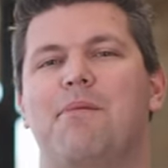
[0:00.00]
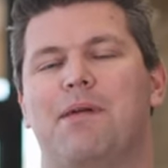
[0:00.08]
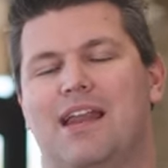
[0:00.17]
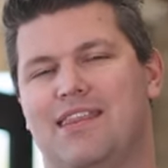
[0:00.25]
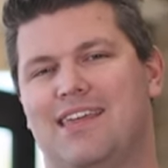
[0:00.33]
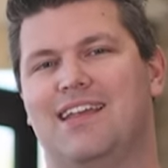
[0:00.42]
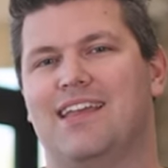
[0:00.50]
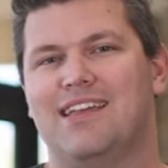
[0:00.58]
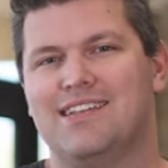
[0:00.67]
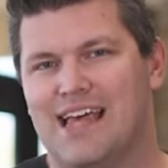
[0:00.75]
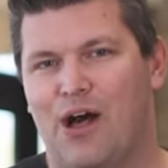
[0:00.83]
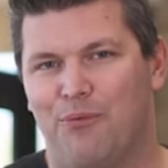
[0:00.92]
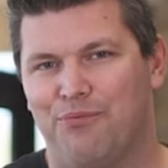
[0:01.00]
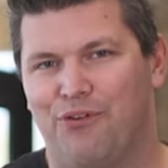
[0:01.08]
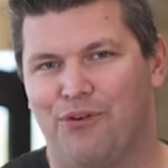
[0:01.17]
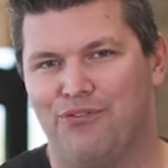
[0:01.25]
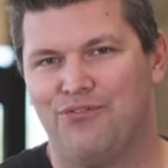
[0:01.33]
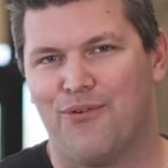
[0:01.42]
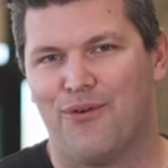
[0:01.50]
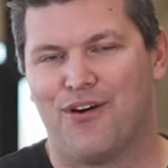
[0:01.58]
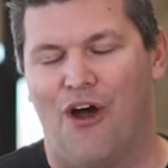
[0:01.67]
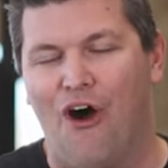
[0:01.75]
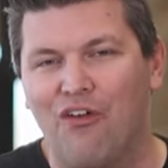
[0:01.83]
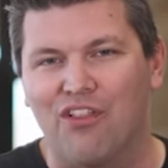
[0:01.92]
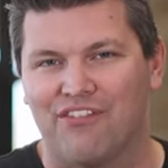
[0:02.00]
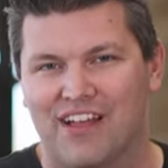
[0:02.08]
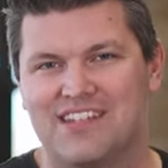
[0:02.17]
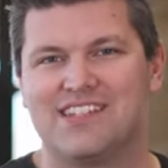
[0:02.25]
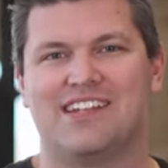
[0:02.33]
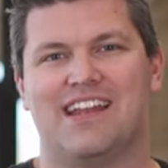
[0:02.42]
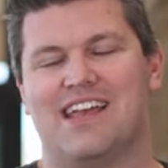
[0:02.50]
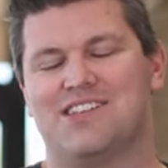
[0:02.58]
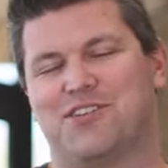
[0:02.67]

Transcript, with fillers: but I think is helpful for all of us today.